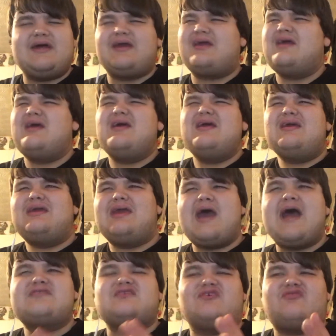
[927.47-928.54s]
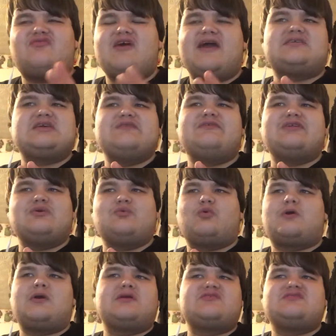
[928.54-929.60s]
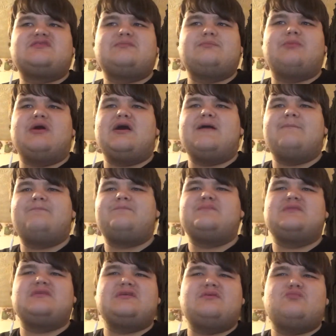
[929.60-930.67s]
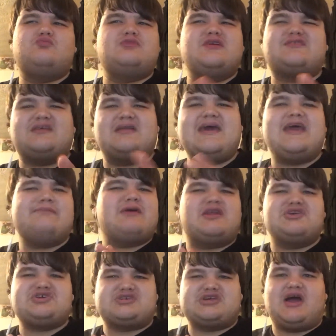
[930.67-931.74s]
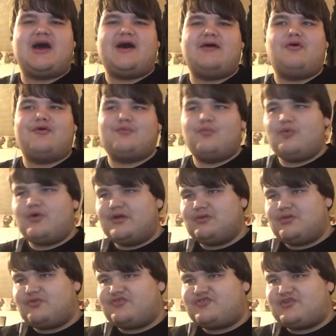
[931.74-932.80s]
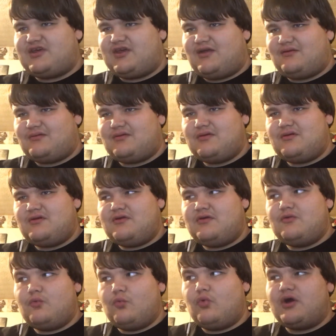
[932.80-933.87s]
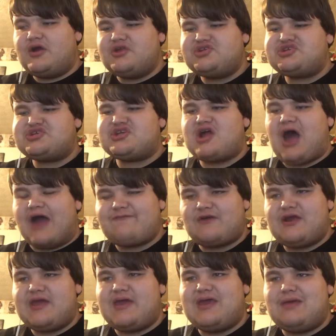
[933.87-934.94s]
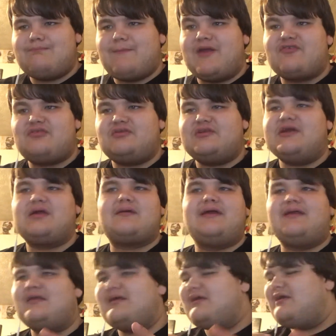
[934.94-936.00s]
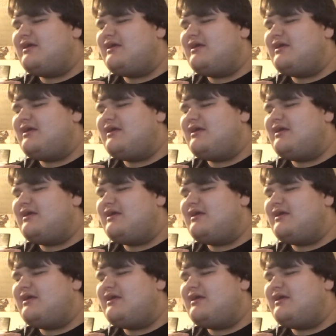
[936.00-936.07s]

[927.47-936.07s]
Like, yeah, it's effective and it works, but it's an 8-minute shot on one little scene. One shot for 8 minutes lingering.